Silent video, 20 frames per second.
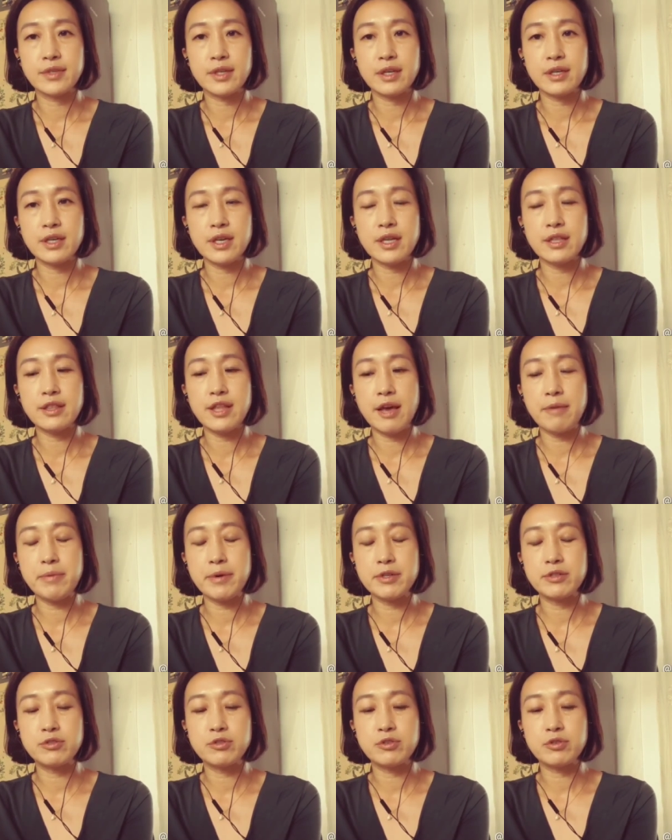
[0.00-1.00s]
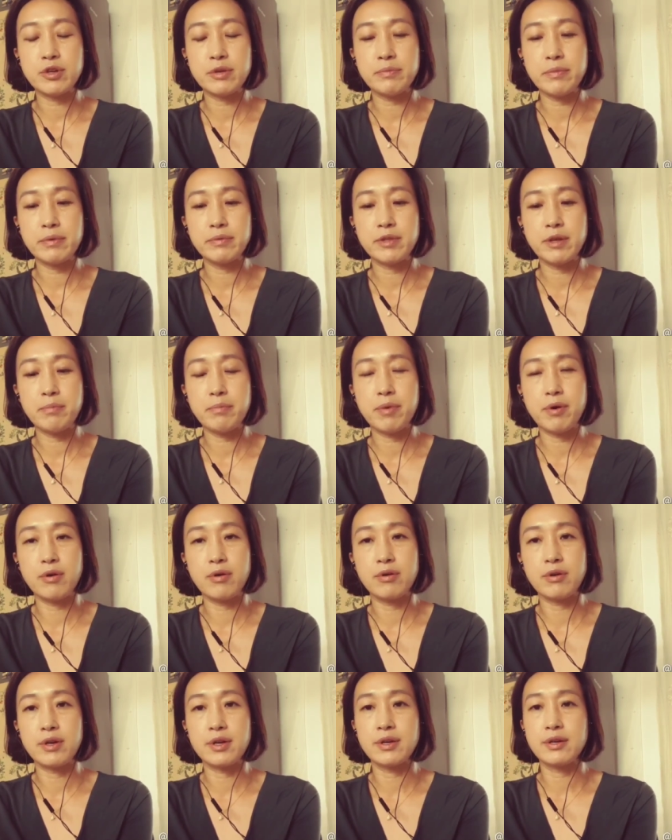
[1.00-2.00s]
He never dreamed of the
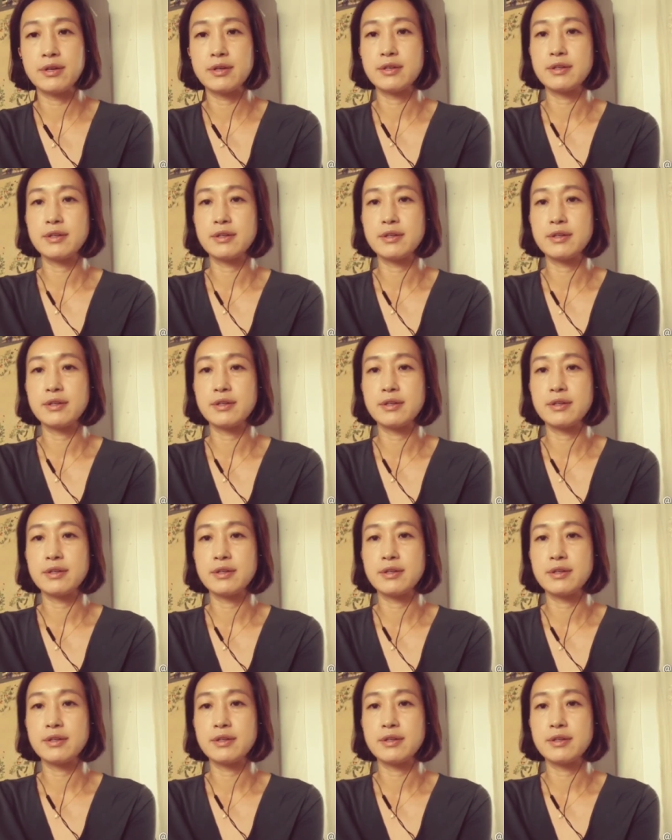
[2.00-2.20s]
boy.